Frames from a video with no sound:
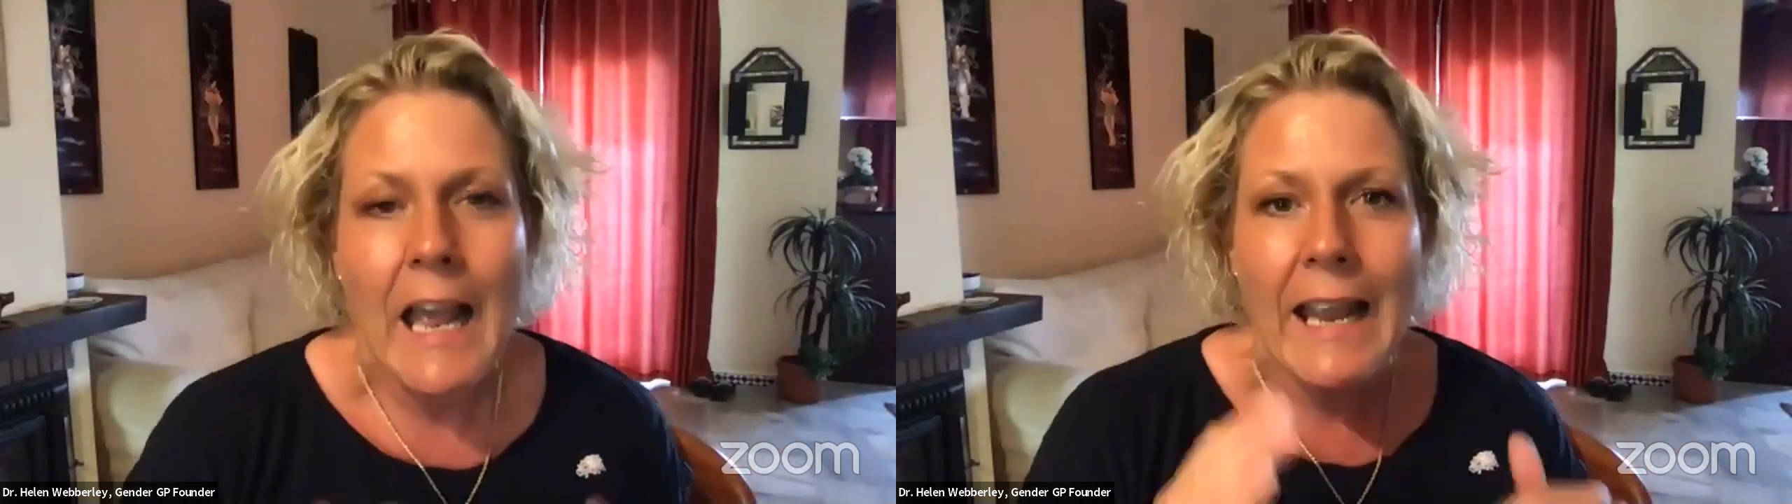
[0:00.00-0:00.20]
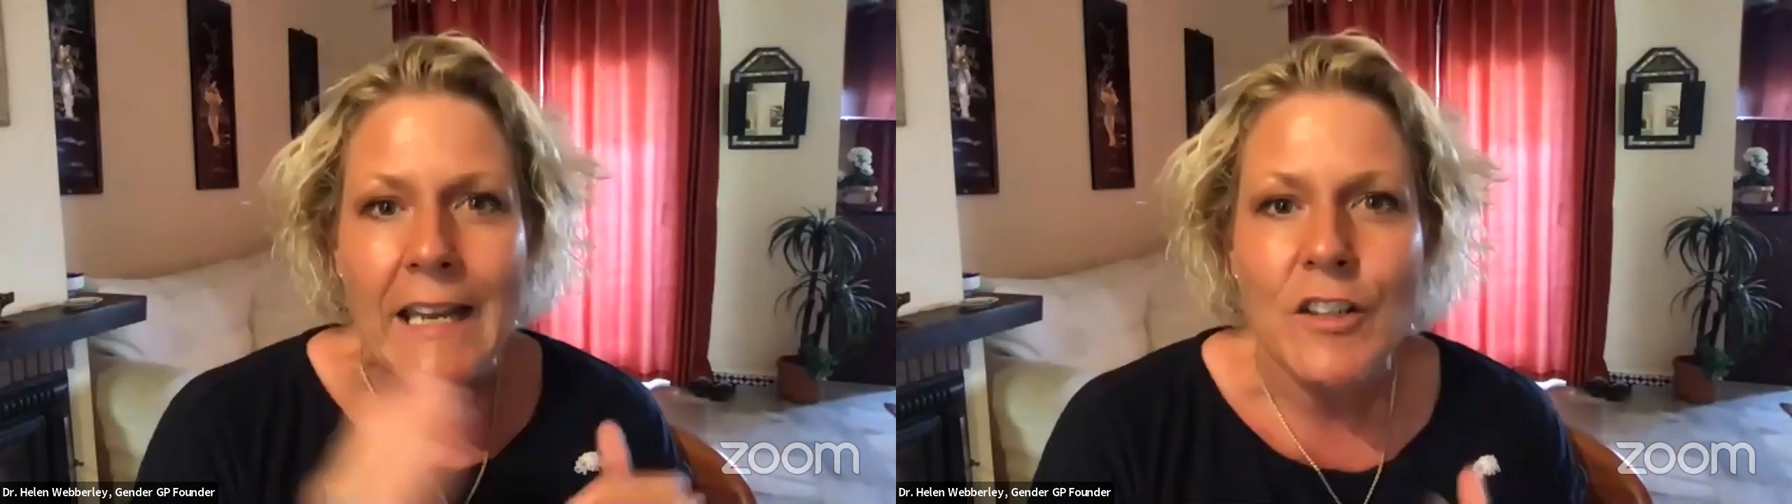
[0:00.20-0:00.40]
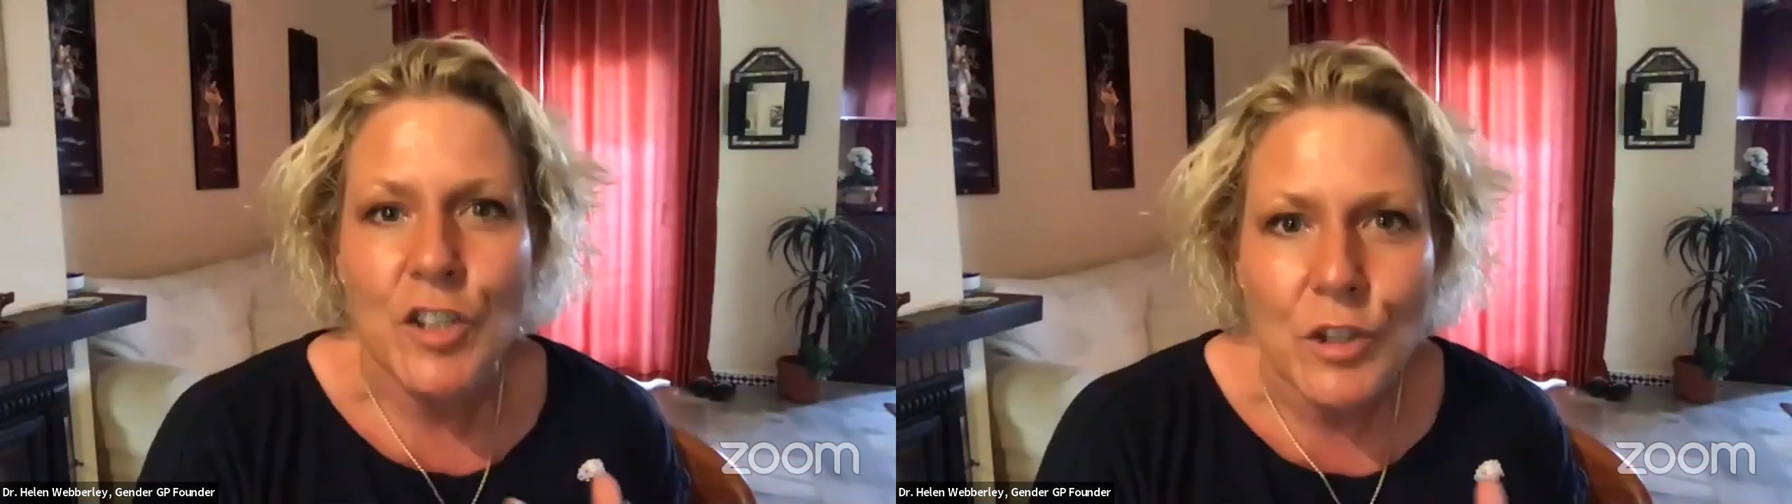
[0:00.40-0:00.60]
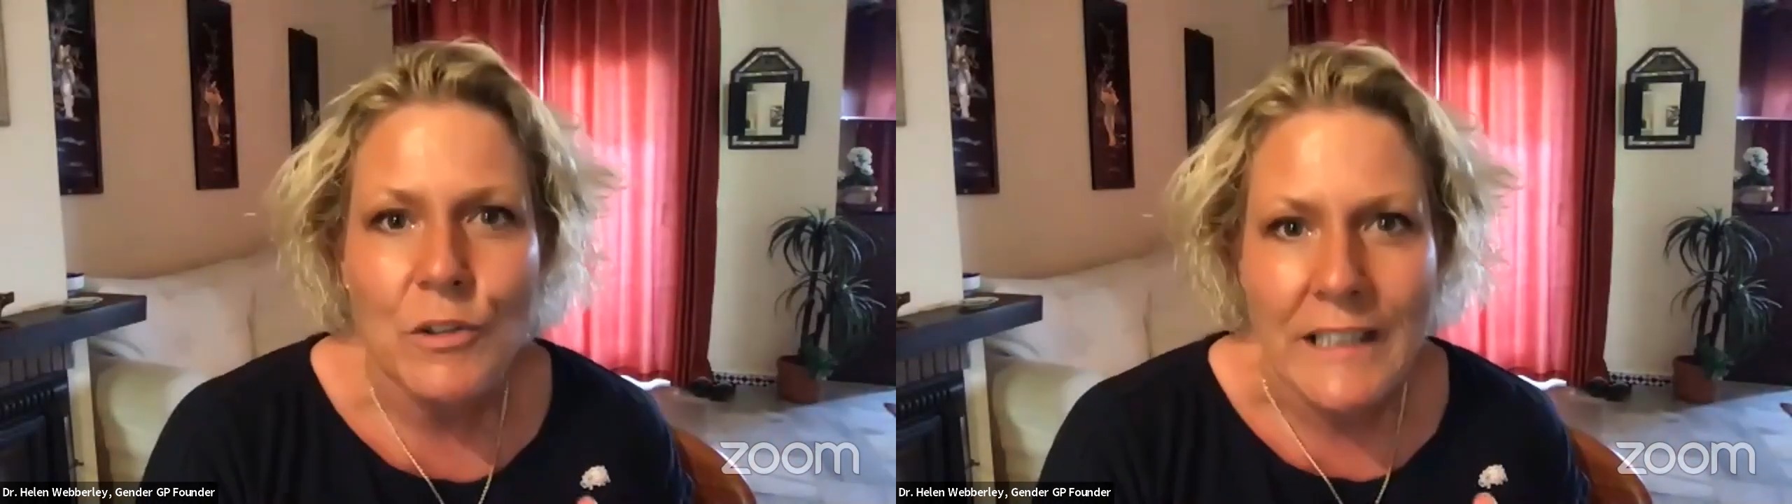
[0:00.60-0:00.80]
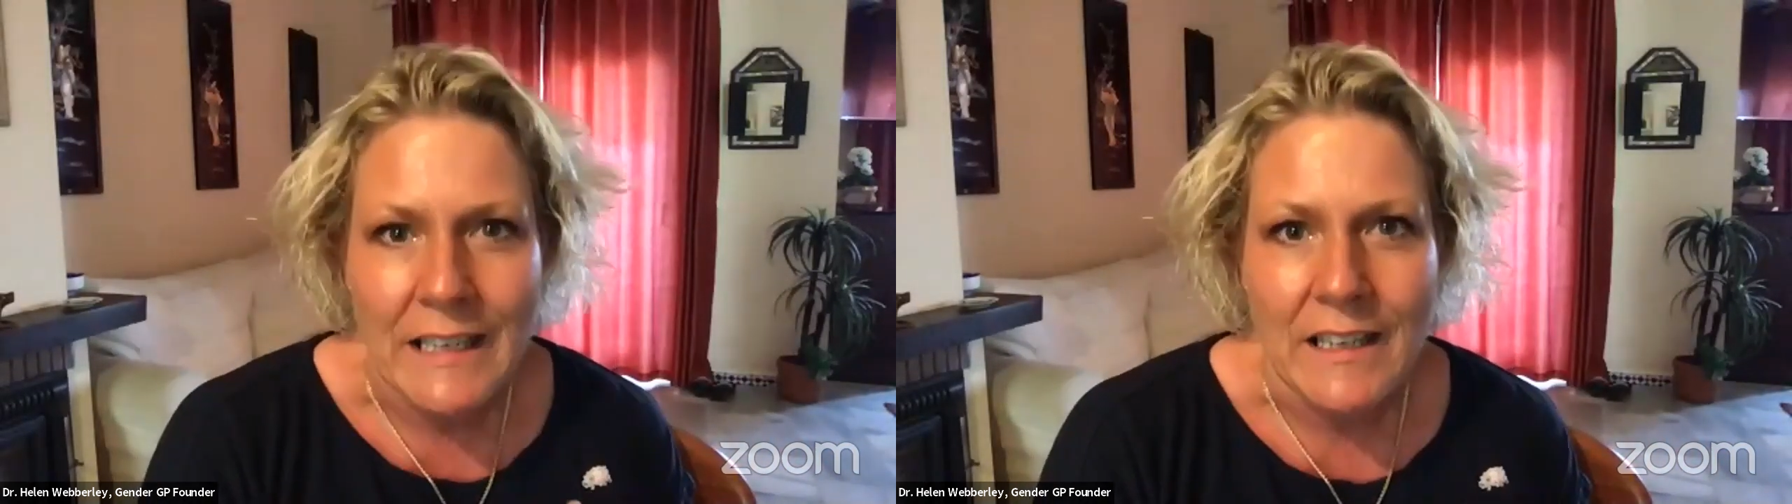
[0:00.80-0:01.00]
In 2
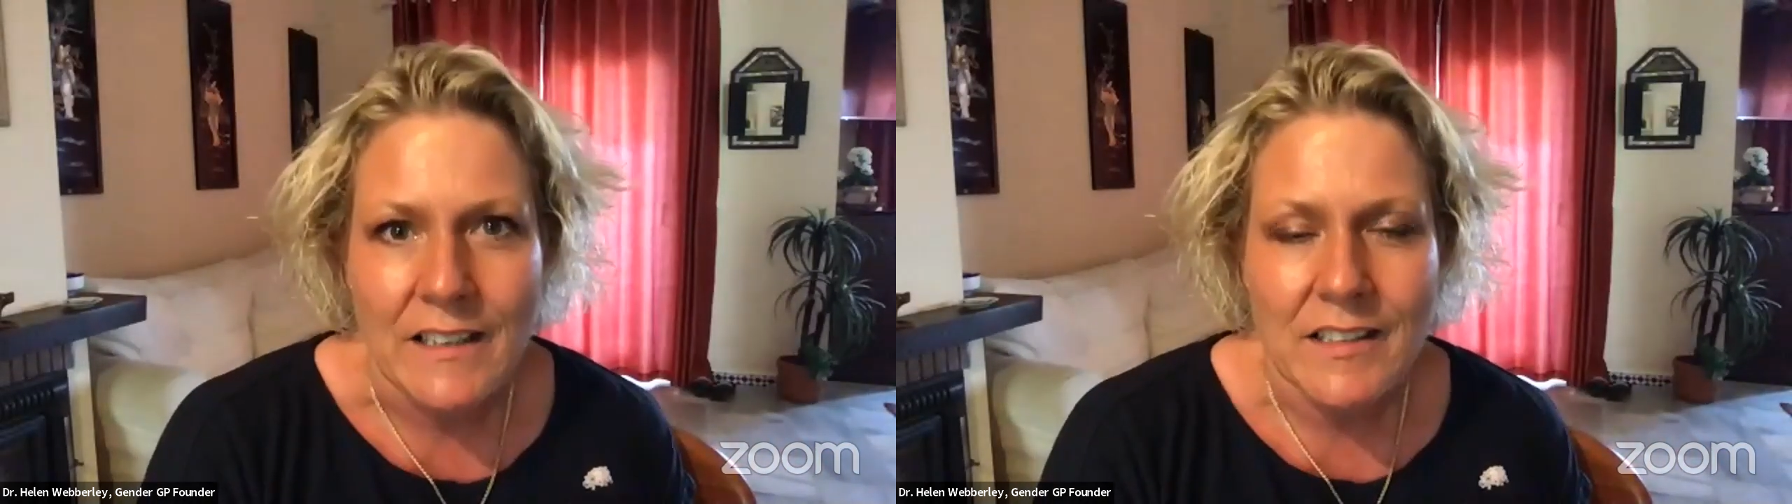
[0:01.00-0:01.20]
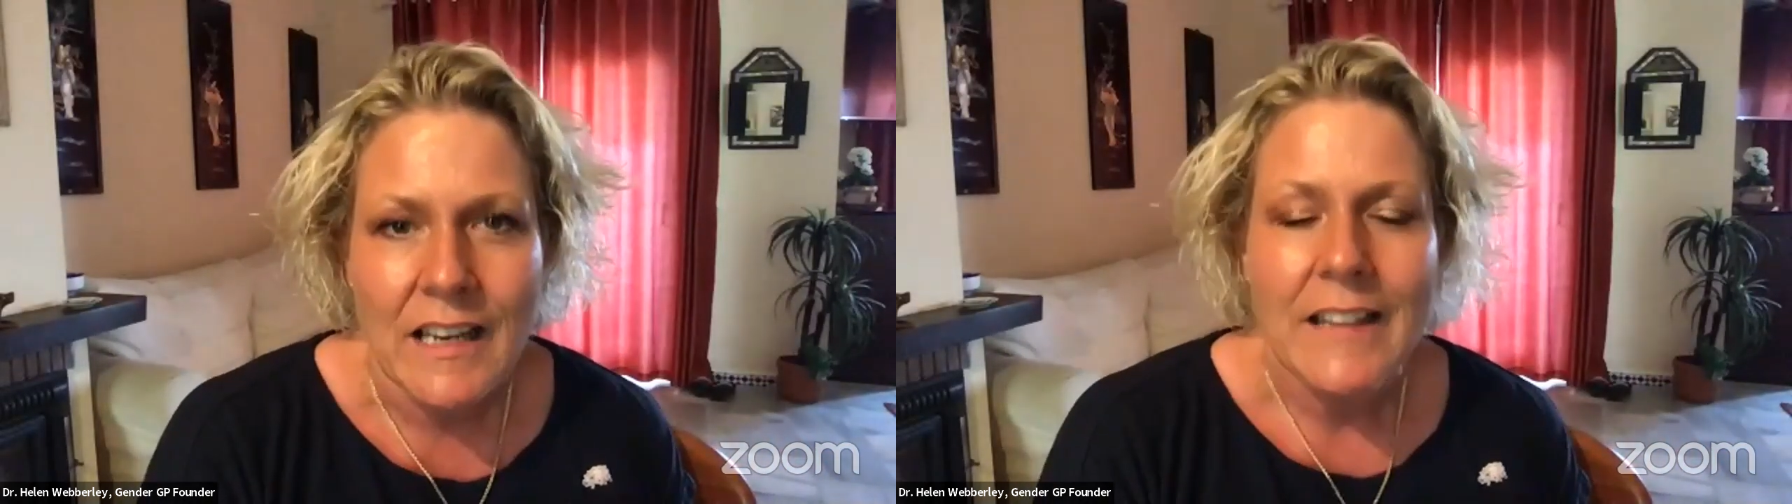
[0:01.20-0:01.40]
years,